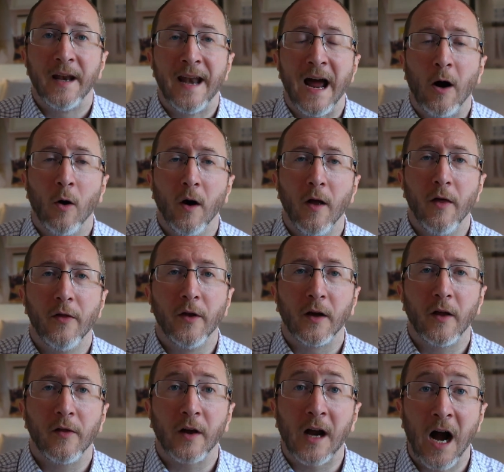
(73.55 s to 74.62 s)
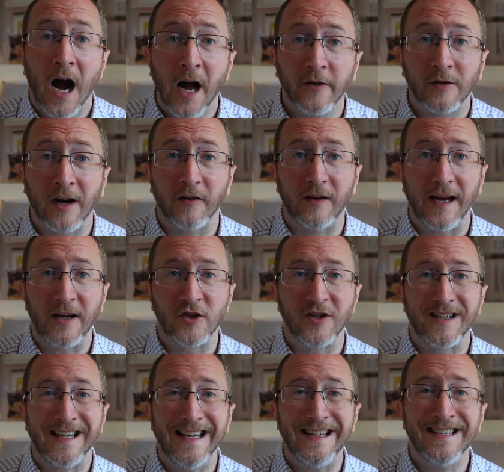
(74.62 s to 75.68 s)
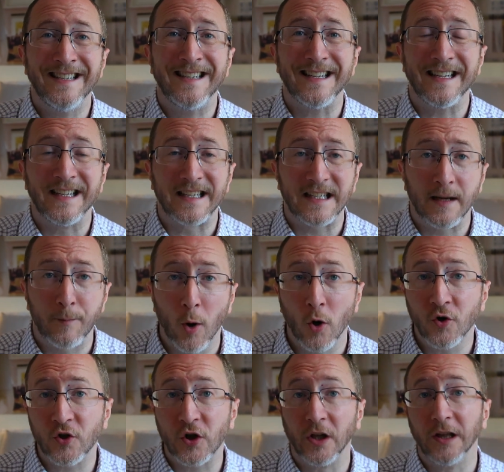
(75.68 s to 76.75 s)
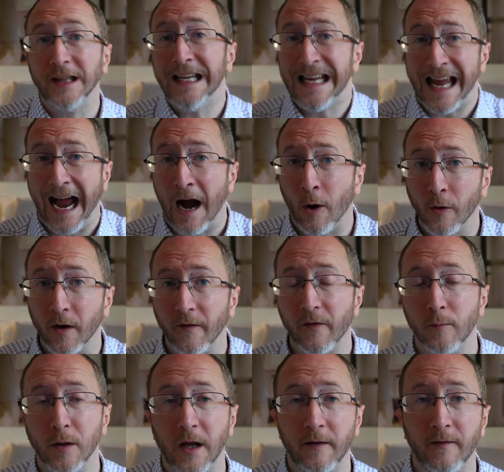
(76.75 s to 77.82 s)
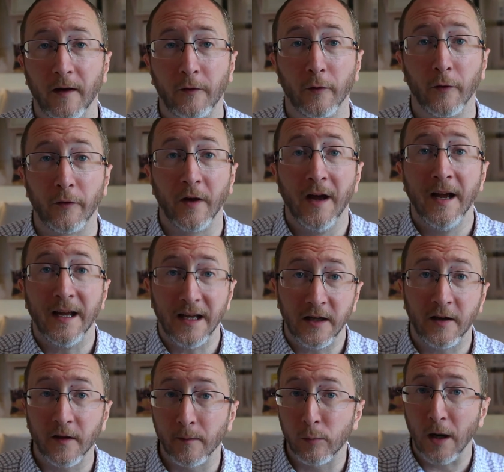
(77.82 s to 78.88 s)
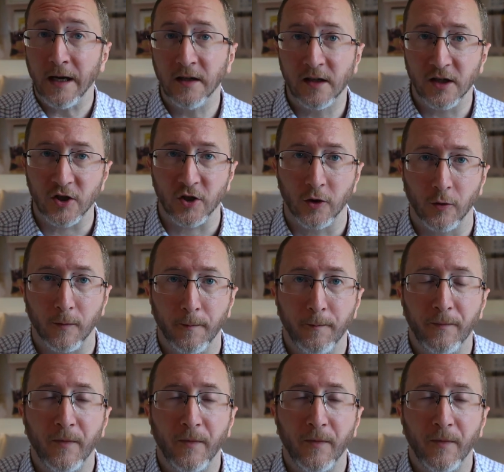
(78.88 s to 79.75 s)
Now, the contrast agent is supposed to leak out of the blood vessels into the brain tissue.